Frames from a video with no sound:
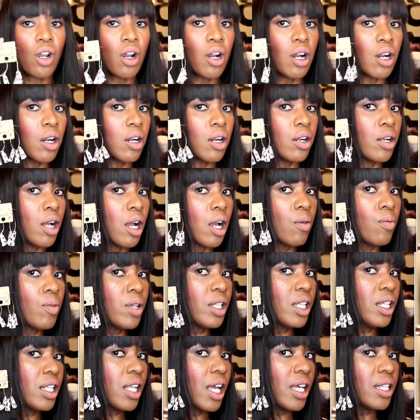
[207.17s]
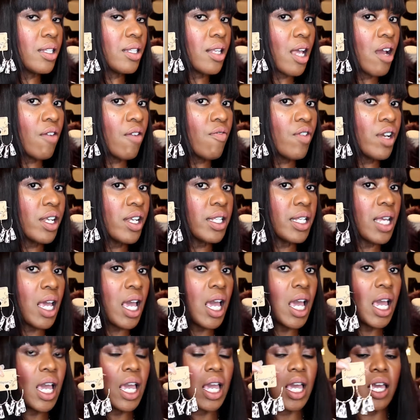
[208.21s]
are a really nice
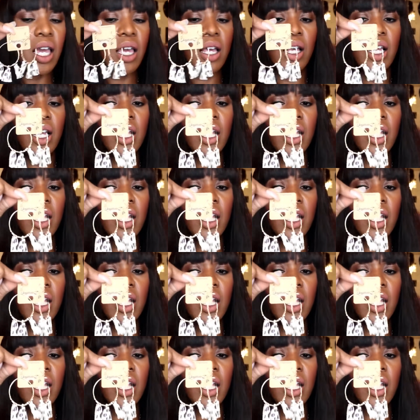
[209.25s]
everyday